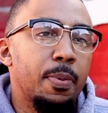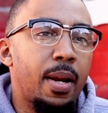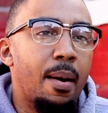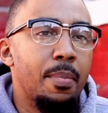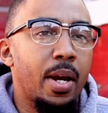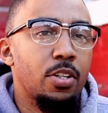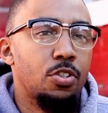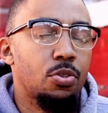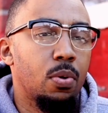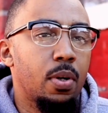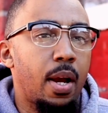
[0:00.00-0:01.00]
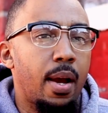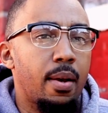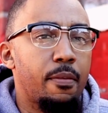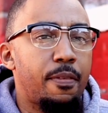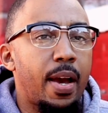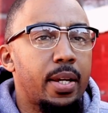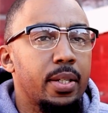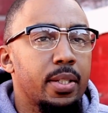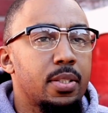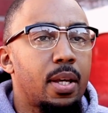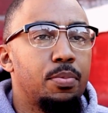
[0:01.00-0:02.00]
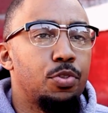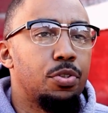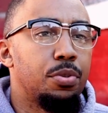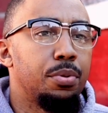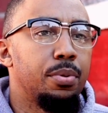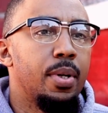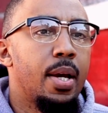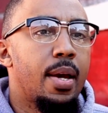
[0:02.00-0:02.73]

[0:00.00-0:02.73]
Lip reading: but I'm not sure if I can accept you